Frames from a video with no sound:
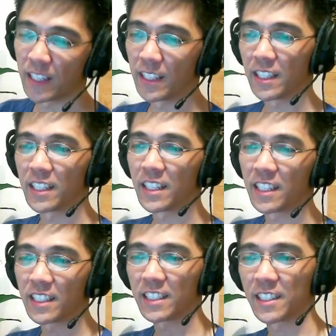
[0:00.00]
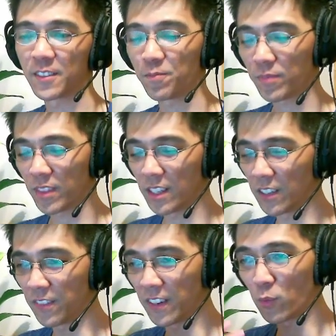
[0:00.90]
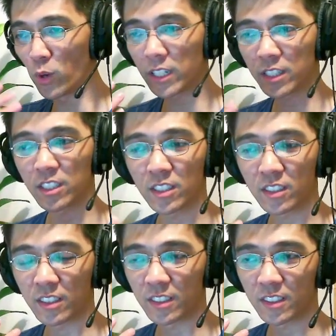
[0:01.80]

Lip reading: And then if I wanted to